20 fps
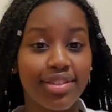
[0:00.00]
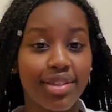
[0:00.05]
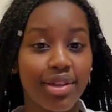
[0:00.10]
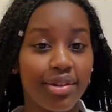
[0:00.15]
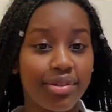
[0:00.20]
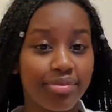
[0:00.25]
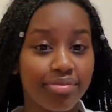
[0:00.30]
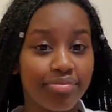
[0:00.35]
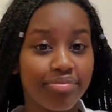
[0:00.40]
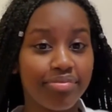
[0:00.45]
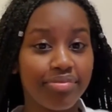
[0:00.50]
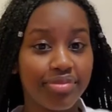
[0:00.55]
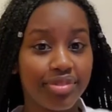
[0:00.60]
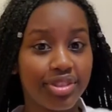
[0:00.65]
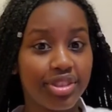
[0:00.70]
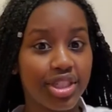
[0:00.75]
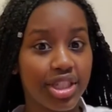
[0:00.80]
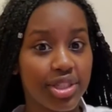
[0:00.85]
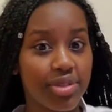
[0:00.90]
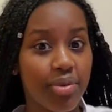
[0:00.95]
so
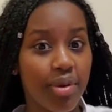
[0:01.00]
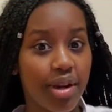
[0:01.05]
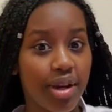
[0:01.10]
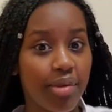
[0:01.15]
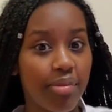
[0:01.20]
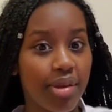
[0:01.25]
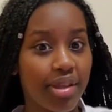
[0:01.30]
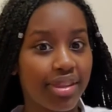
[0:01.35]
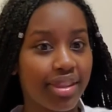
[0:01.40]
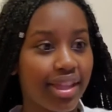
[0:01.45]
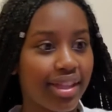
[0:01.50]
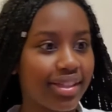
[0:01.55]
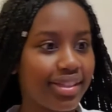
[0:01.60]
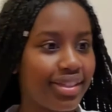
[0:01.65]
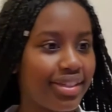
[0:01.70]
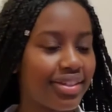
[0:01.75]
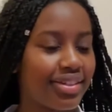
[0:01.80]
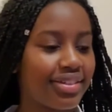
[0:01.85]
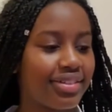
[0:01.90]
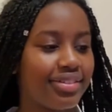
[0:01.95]
just wanted to make that
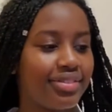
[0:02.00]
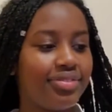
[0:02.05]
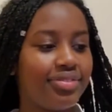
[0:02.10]
clear.